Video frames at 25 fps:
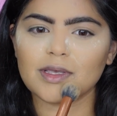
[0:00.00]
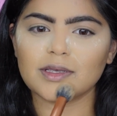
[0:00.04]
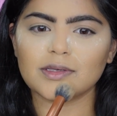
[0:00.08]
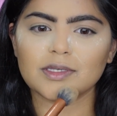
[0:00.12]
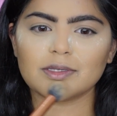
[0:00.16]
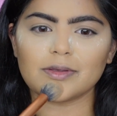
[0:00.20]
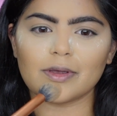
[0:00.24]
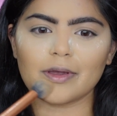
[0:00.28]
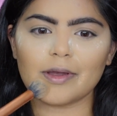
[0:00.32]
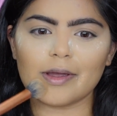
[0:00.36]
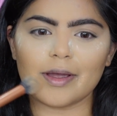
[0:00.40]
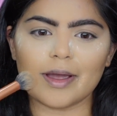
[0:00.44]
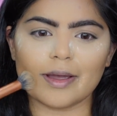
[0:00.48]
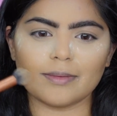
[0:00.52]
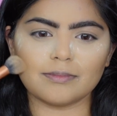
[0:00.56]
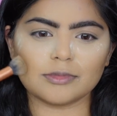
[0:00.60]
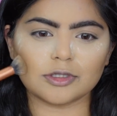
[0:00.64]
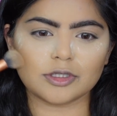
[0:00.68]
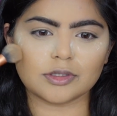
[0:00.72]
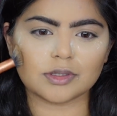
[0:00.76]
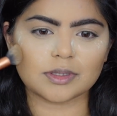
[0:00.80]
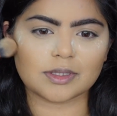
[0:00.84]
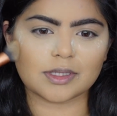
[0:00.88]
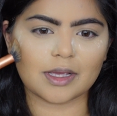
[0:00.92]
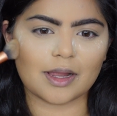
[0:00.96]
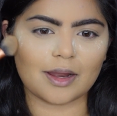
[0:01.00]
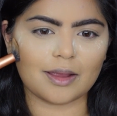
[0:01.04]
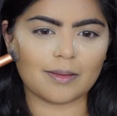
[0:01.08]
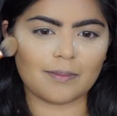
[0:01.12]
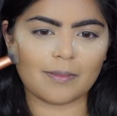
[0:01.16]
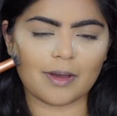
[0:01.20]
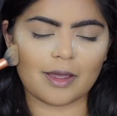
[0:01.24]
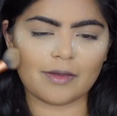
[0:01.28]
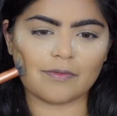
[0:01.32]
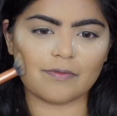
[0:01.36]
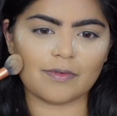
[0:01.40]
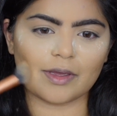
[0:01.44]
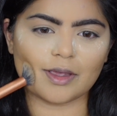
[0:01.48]
So I'm just setting
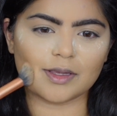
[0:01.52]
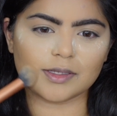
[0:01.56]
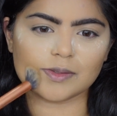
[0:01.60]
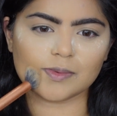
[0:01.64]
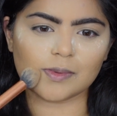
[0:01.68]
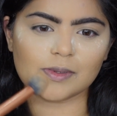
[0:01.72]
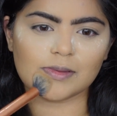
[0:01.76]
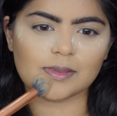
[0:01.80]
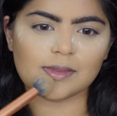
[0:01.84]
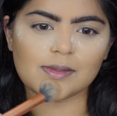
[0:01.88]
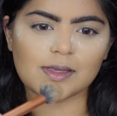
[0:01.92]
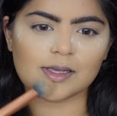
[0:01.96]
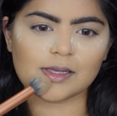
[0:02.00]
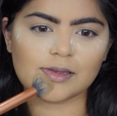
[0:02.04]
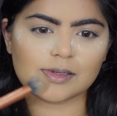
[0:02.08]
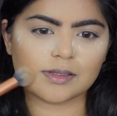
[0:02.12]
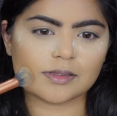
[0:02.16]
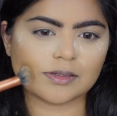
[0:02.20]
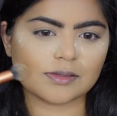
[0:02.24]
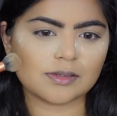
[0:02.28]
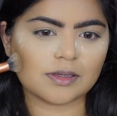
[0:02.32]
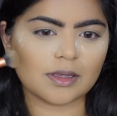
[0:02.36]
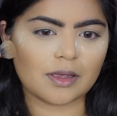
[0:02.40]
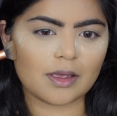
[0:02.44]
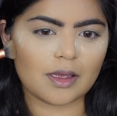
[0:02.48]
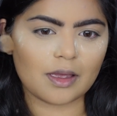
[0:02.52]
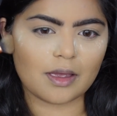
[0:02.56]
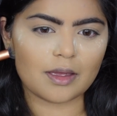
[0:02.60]
my face with this.